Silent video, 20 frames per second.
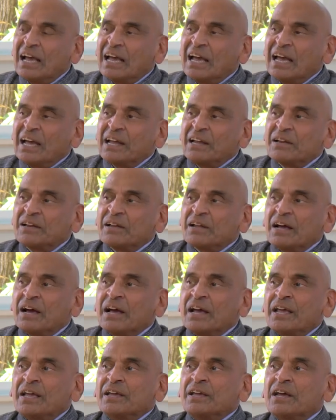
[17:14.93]
And
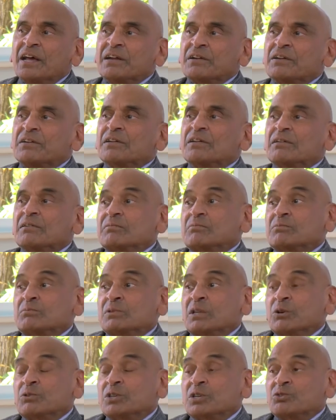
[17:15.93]
I get,
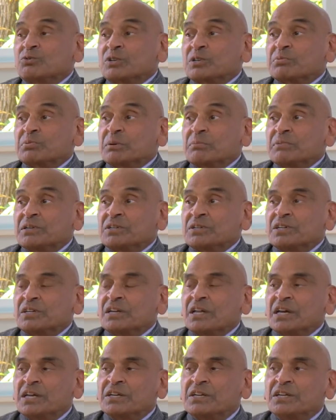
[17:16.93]
now this was published in
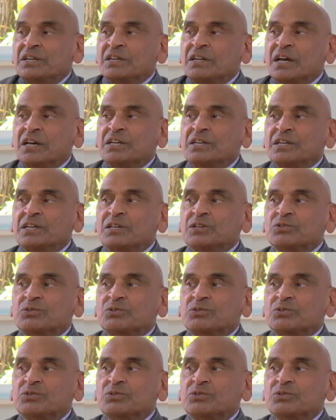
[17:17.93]
1990,